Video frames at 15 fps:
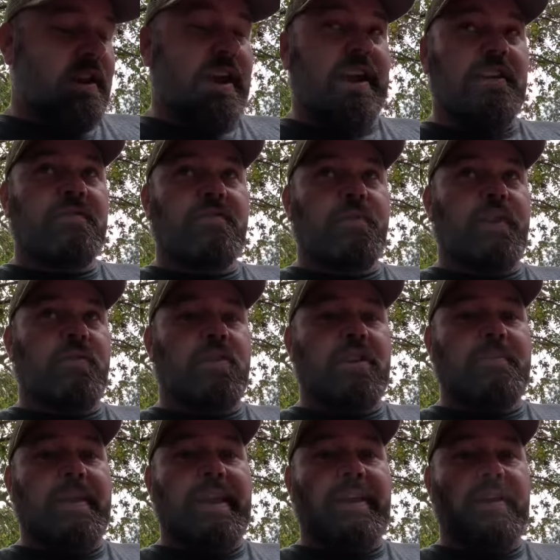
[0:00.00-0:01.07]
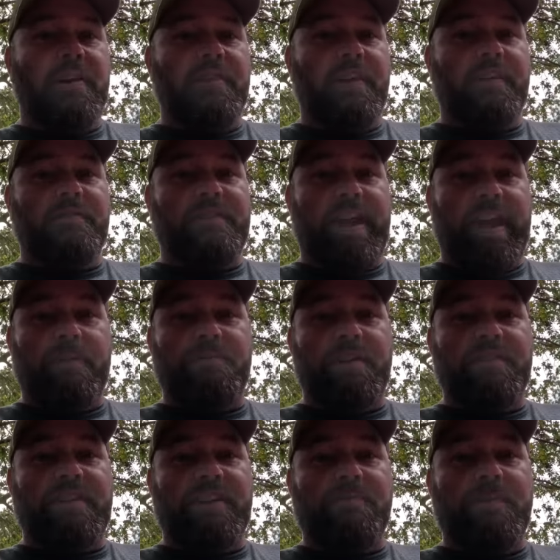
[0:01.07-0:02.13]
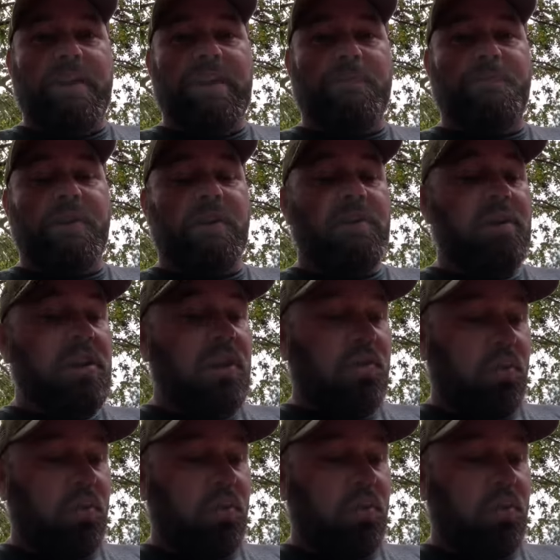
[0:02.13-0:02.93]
Yeah, we don't want them eating on the camper that's going to be up here.